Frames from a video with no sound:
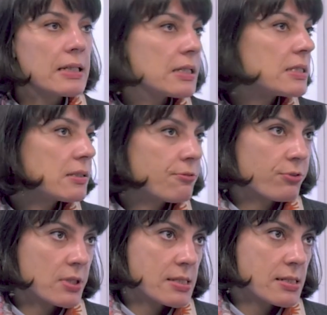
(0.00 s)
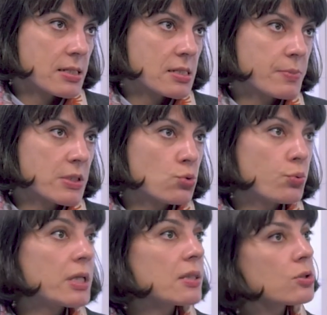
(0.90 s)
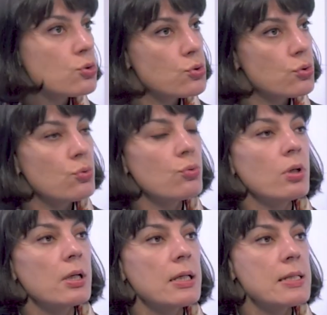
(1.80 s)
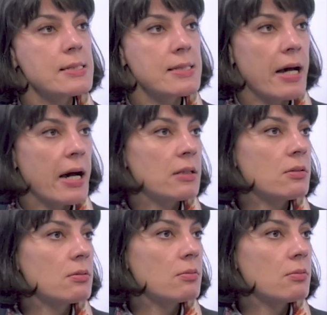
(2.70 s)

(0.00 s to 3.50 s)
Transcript: key differences between the two is that